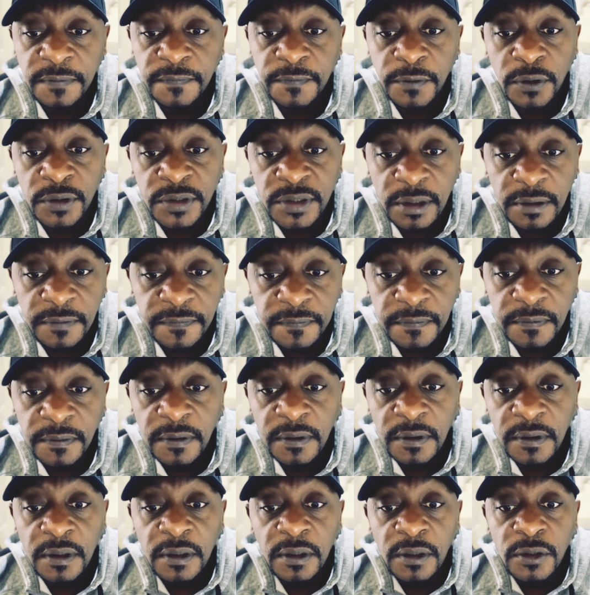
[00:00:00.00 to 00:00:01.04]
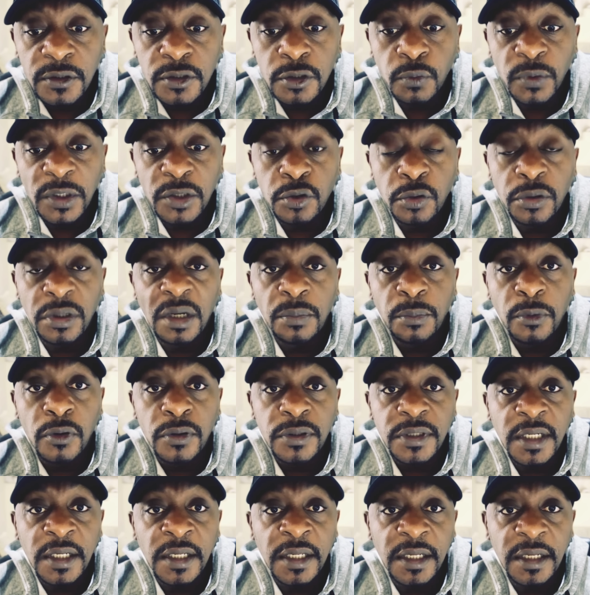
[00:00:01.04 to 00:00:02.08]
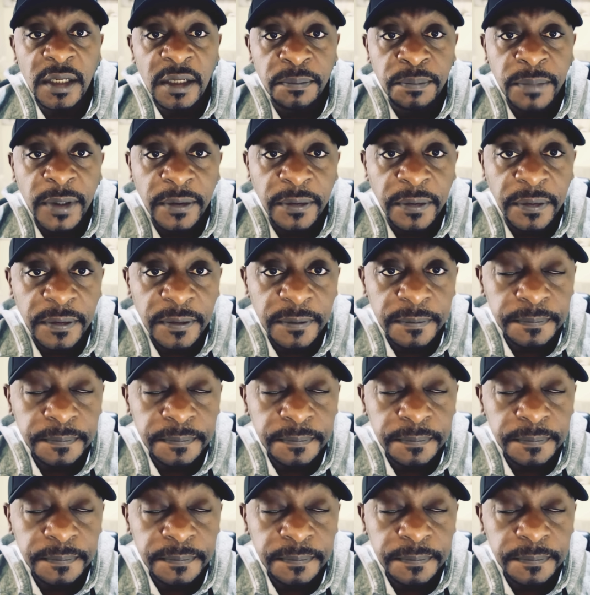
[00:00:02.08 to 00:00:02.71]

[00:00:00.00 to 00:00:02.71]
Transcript: for yourself. So we're talking about a healing path.